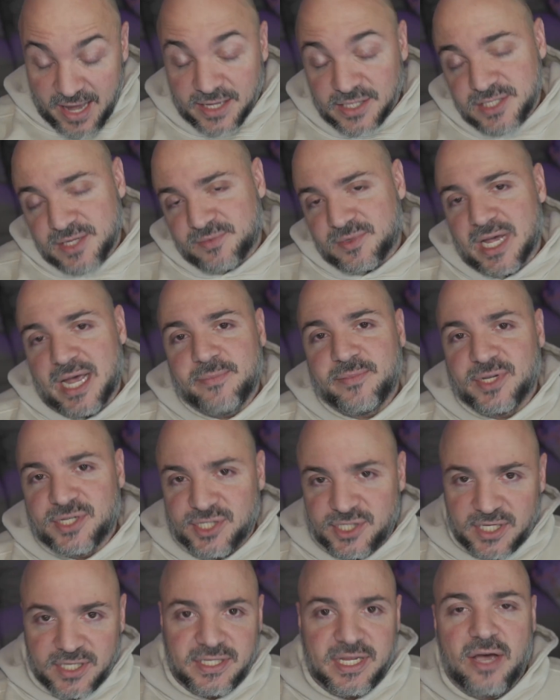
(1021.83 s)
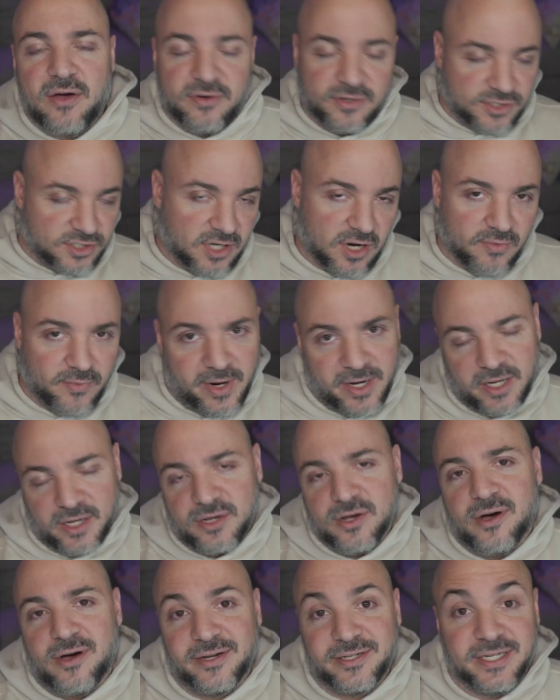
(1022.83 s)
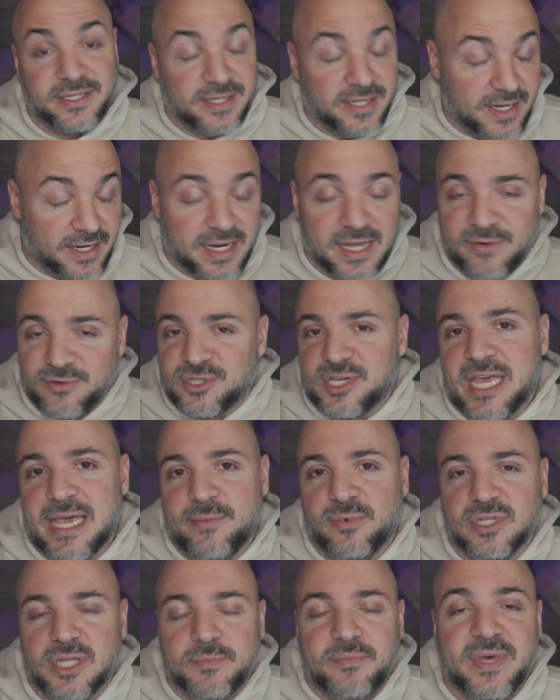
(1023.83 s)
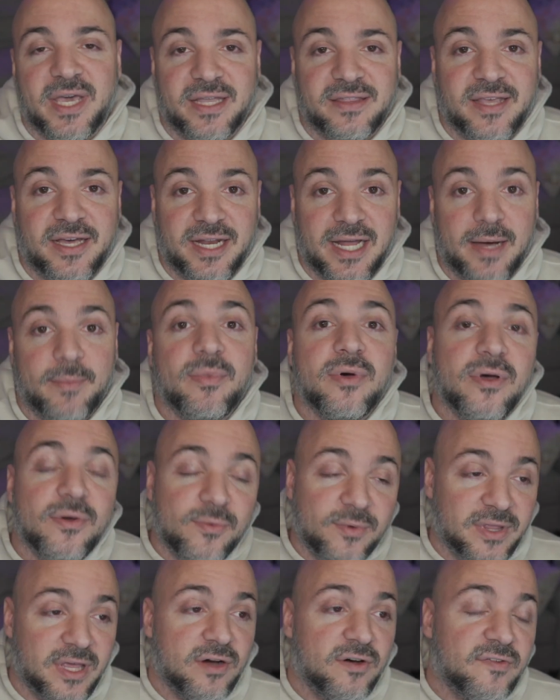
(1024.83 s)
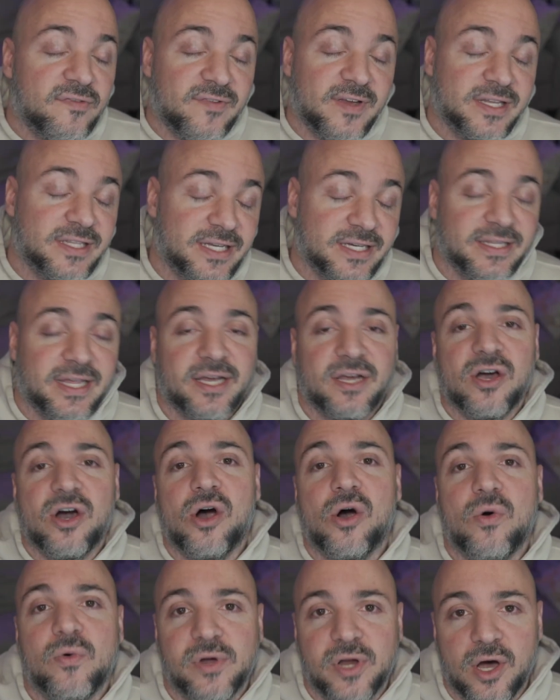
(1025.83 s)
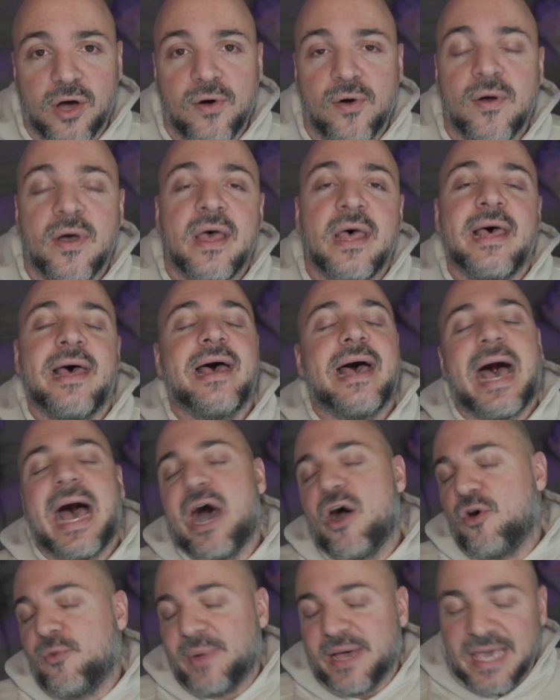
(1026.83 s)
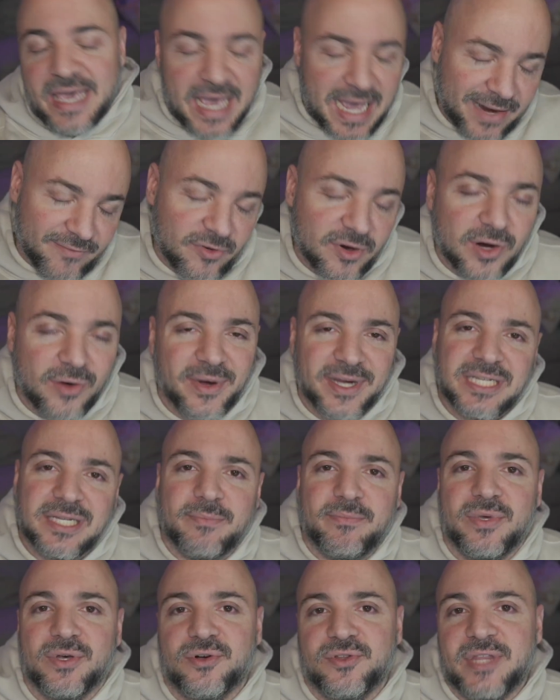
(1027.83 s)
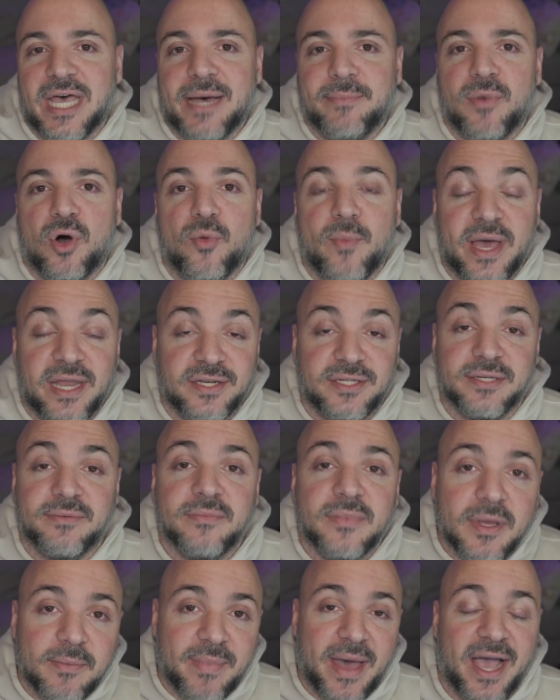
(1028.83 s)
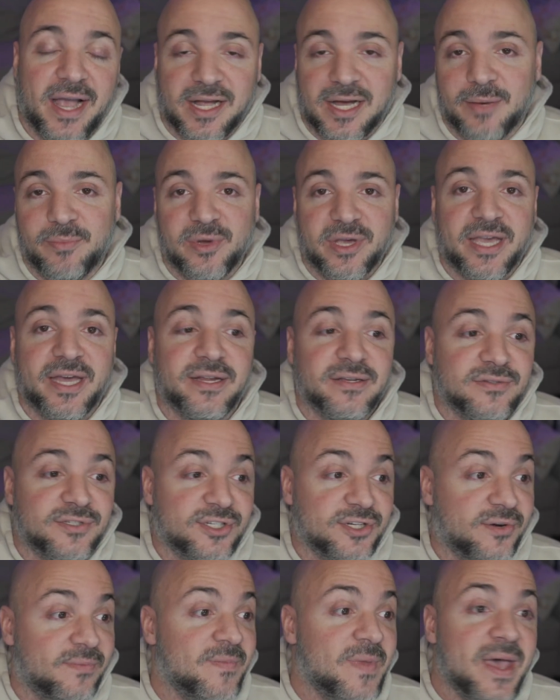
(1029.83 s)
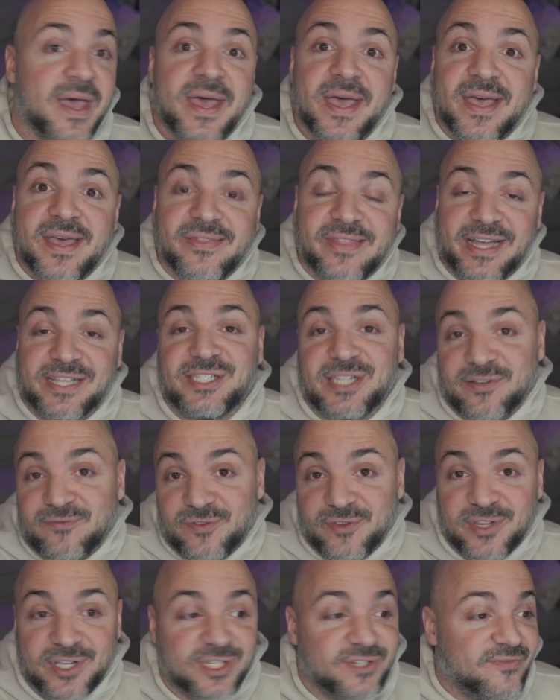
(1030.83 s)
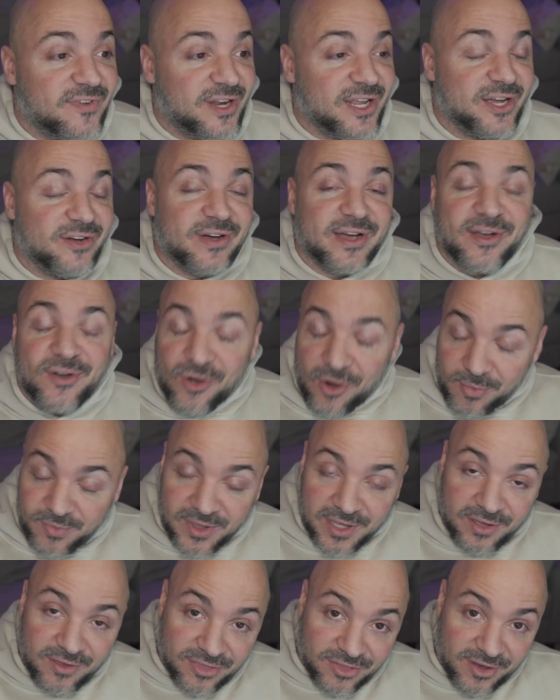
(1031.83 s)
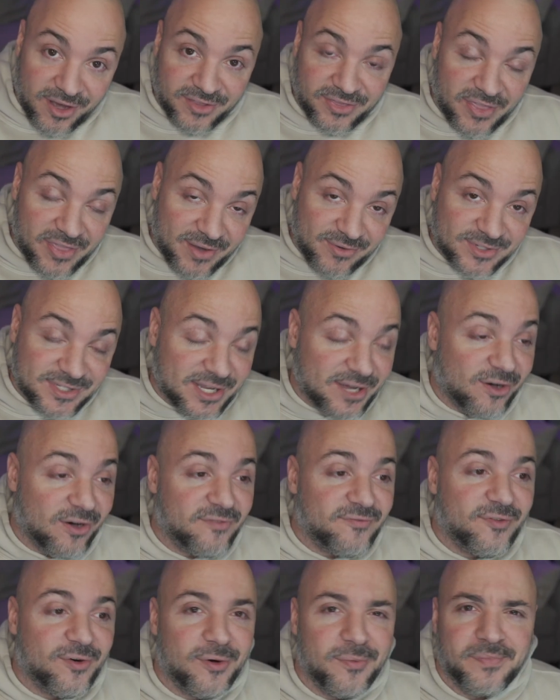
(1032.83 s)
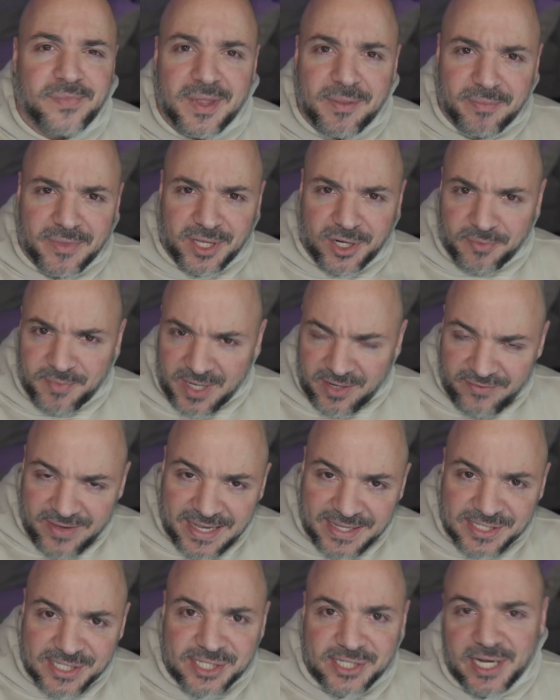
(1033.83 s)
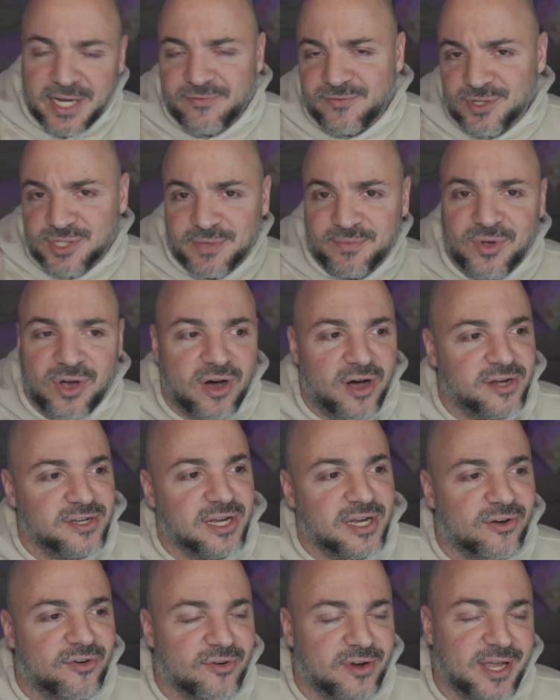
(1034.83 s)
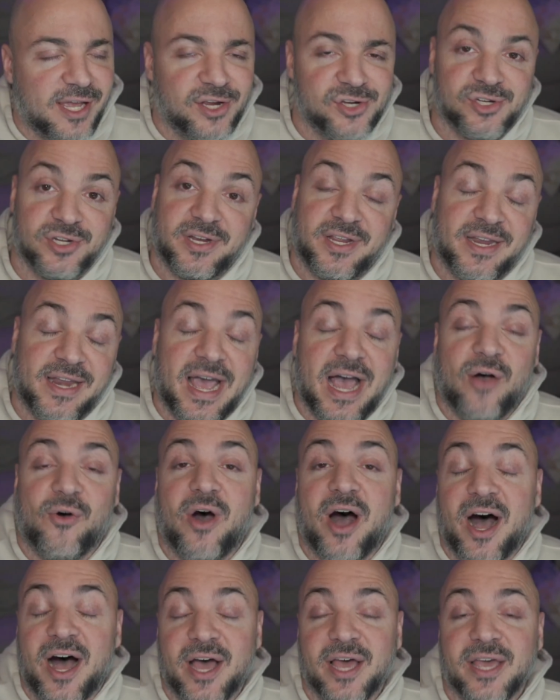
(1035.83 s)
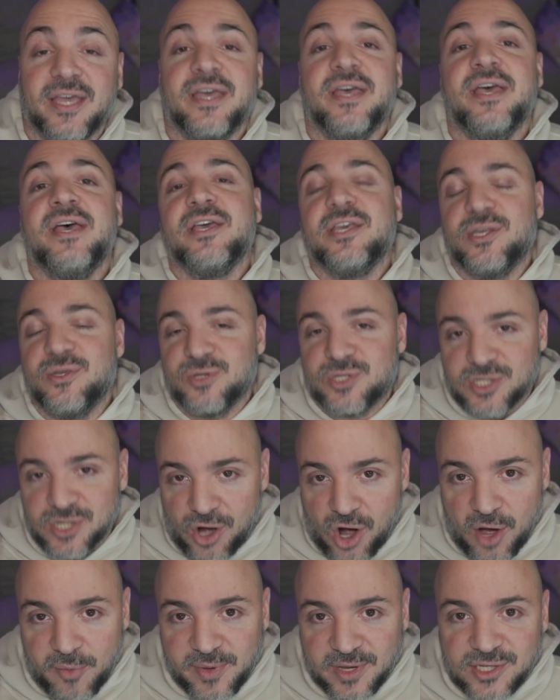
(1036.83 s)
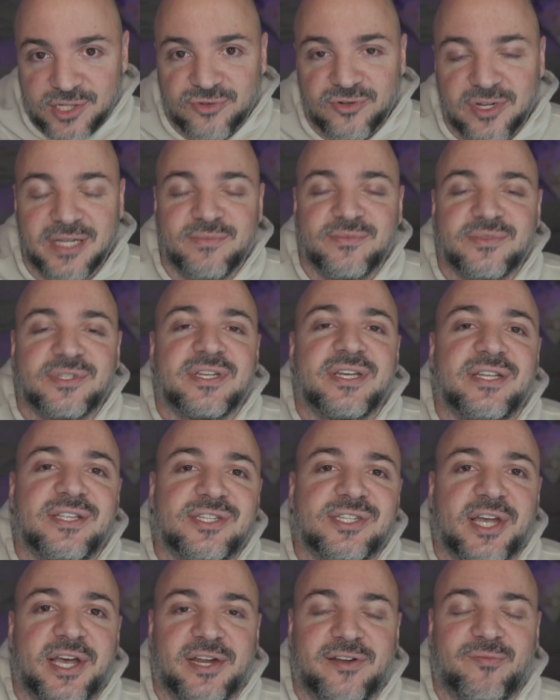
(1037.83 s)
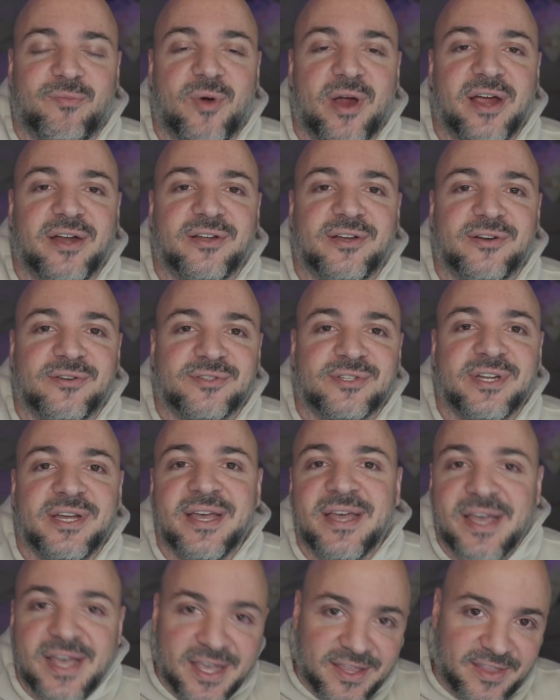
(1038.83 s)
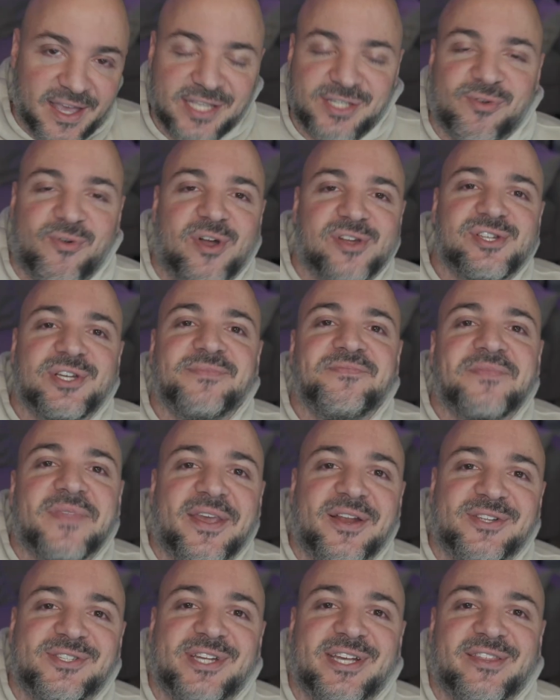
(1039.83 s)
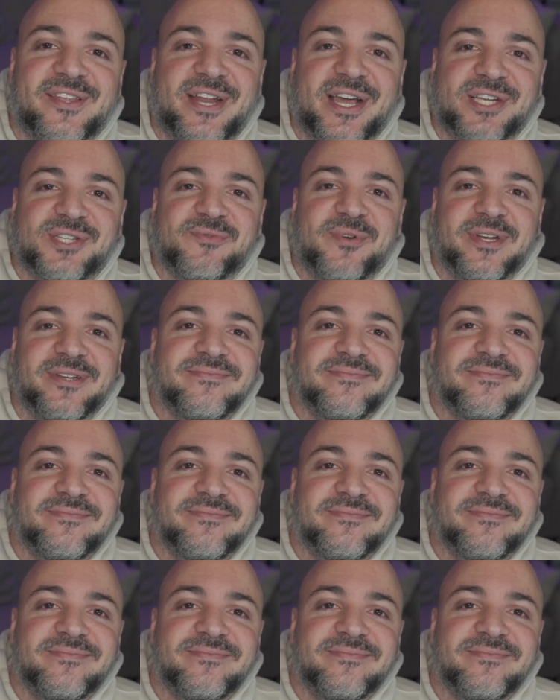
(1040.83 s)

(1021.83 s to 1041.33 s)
some time to sit down and start writing content again, I was able to pick that up without feeling like, oh no, how am I ever going to build that momentum back up again? So that's it for this video. I hope that you thought that that was helpful, a little bit of insight for some content creation and how I use topic streams inside of BrandGhost. Thanks for watching, and I'll see you in the next one.